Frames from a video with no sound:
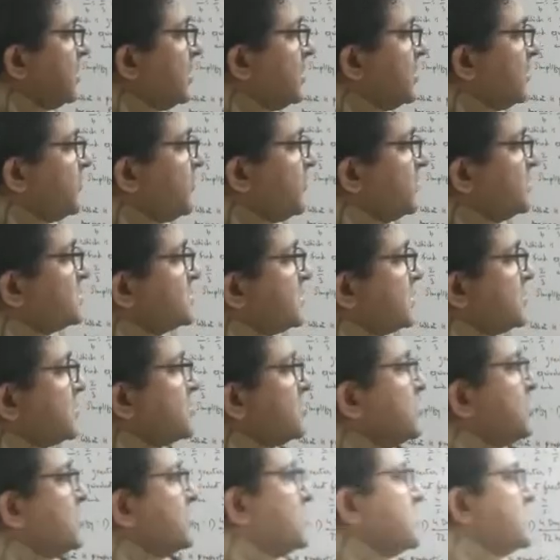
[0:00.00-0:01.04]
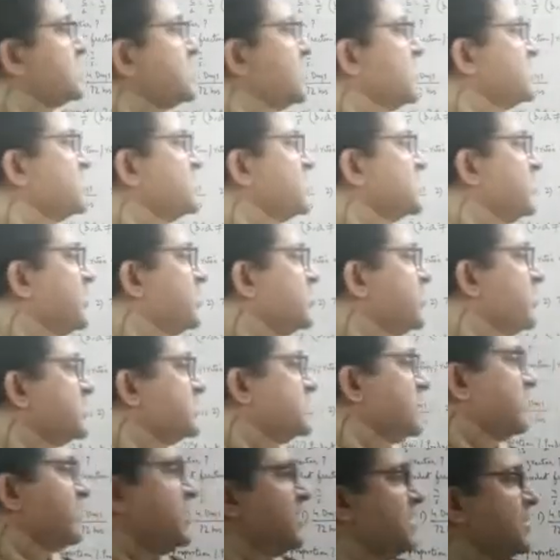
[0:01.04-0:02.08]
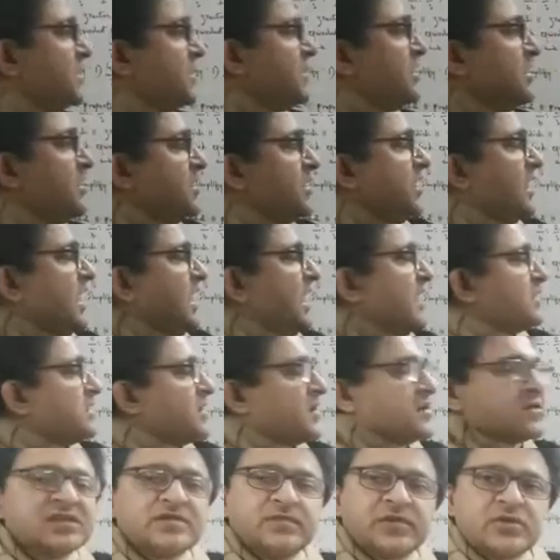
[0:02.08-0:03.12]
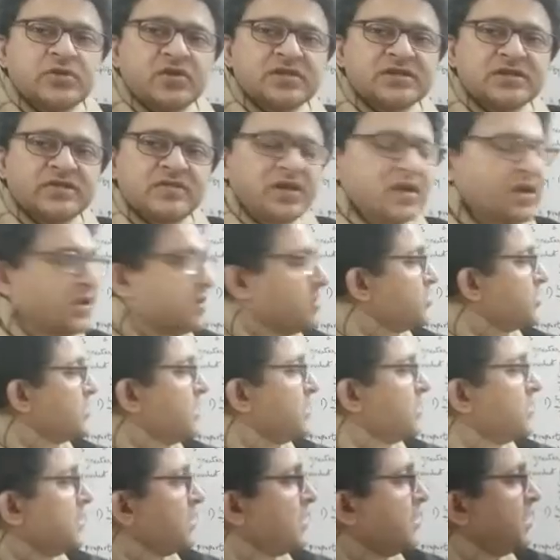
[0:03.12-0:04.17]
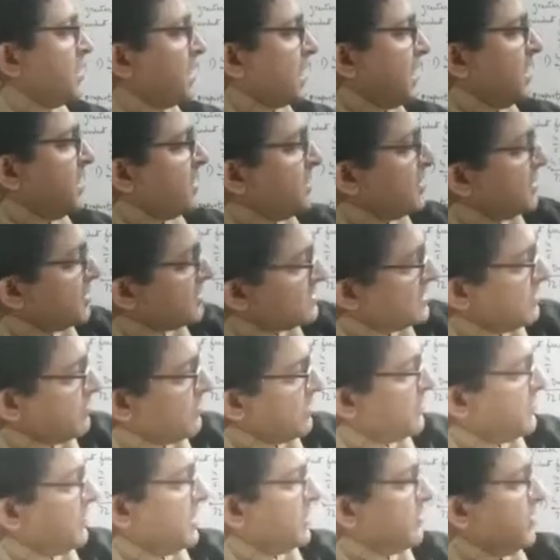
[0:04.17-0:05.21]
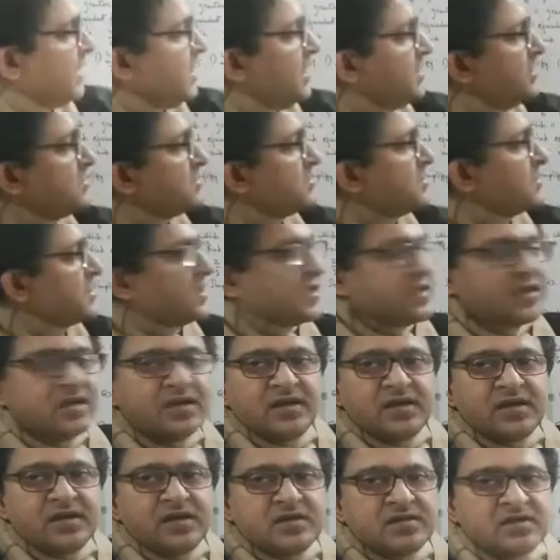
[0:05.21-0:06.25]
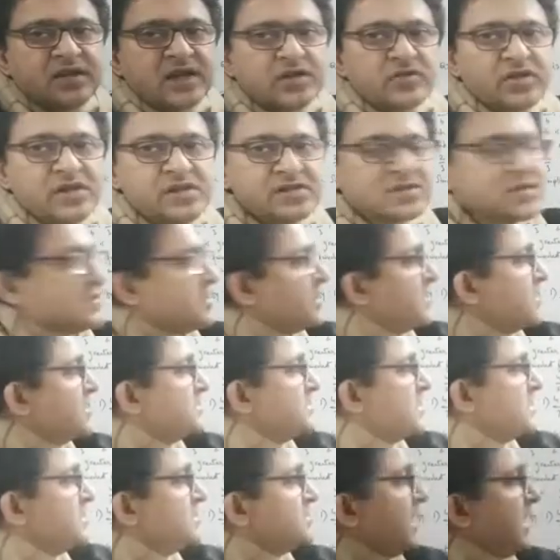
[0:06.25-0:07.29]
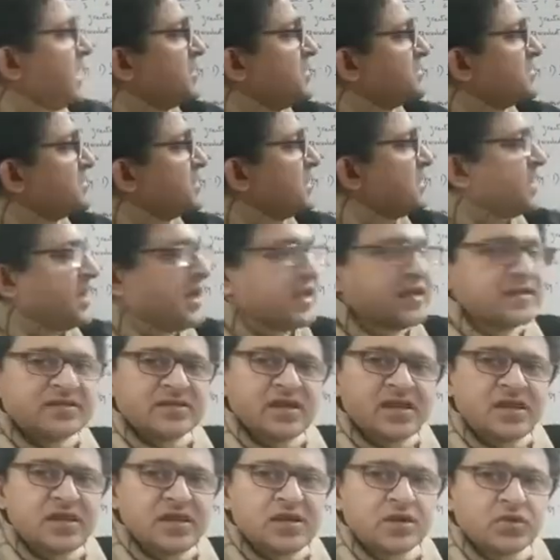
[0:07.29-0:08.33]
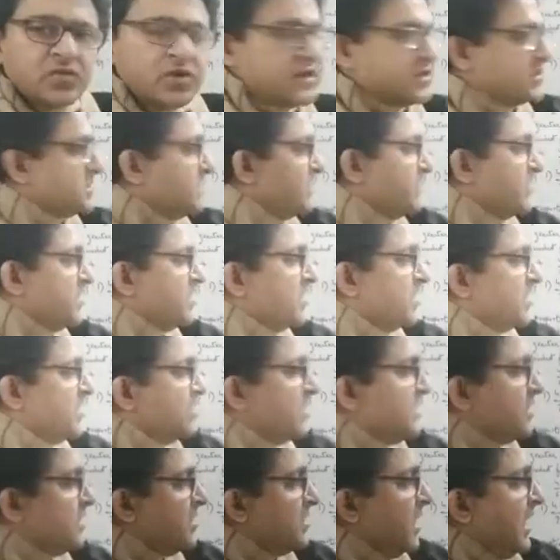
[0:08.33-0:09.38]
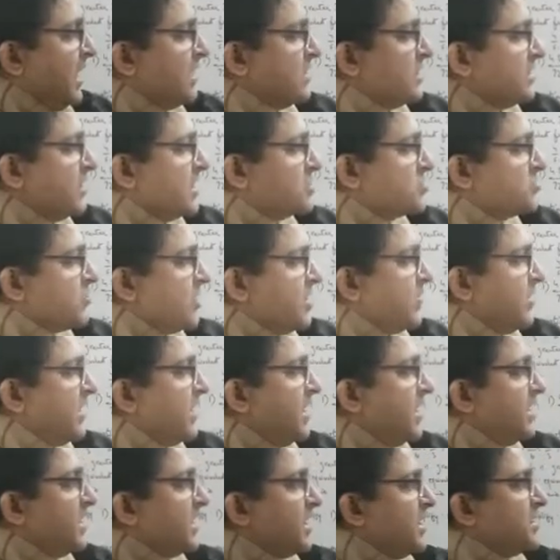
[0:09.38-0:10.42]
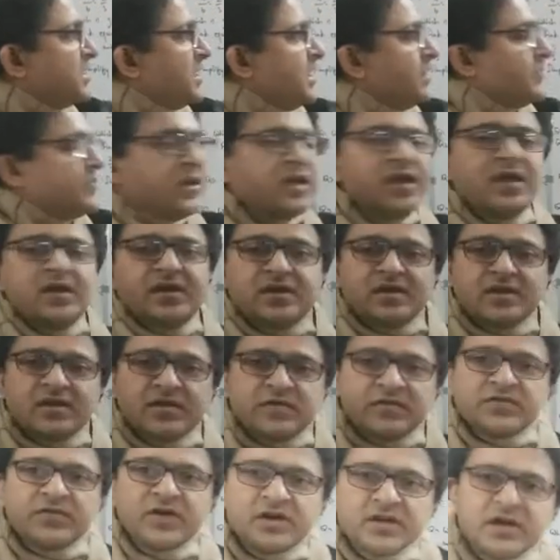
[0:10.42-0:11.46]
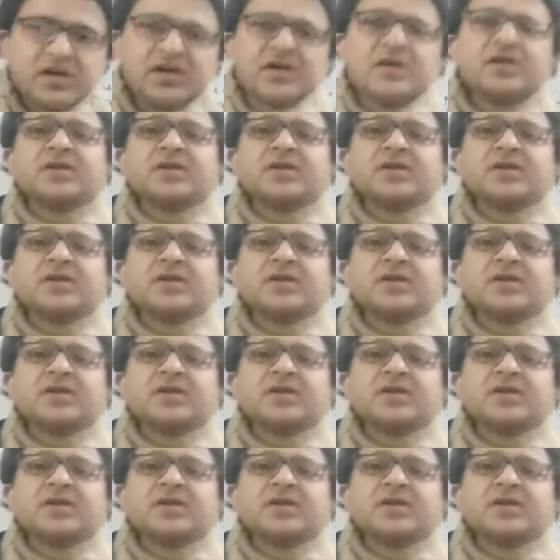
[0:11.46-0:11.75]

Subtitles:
First, so 36 by 27, and 36 by 27 you can again simplify by 3. 3 12s are 36 and 3 9s are 27. And this 12 by 9 again can be further